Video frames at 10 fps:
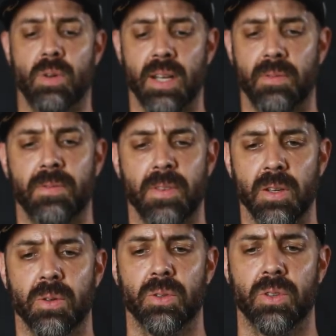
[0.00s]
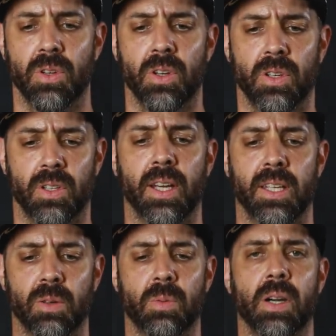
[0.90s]
really feels
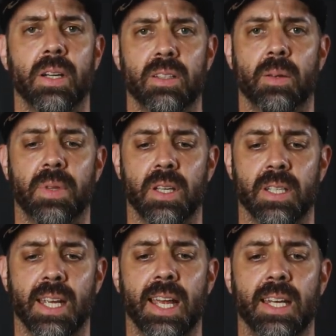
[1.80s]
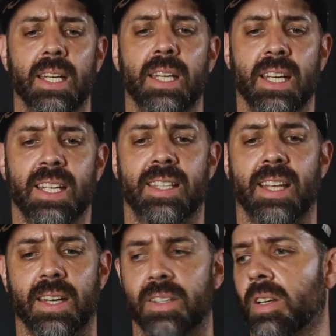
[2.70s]
like you're wearing something on your head
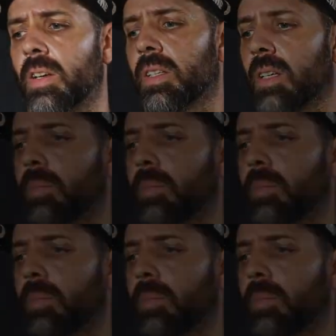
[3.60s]
that is going to